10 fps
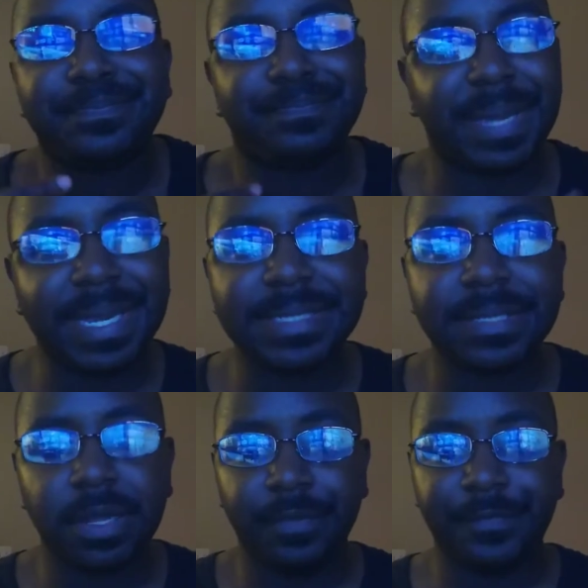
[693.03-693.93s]
based
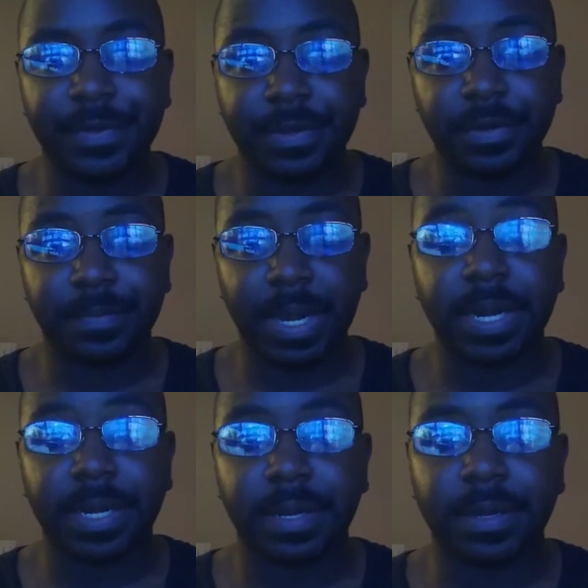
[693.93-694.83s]
off of your
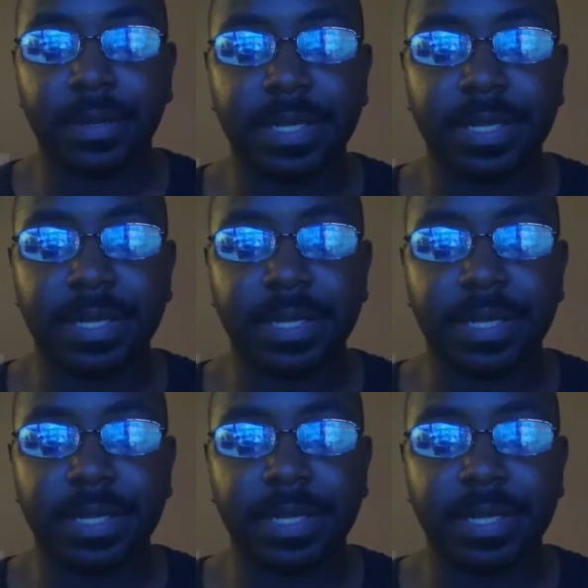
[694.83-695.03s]
body,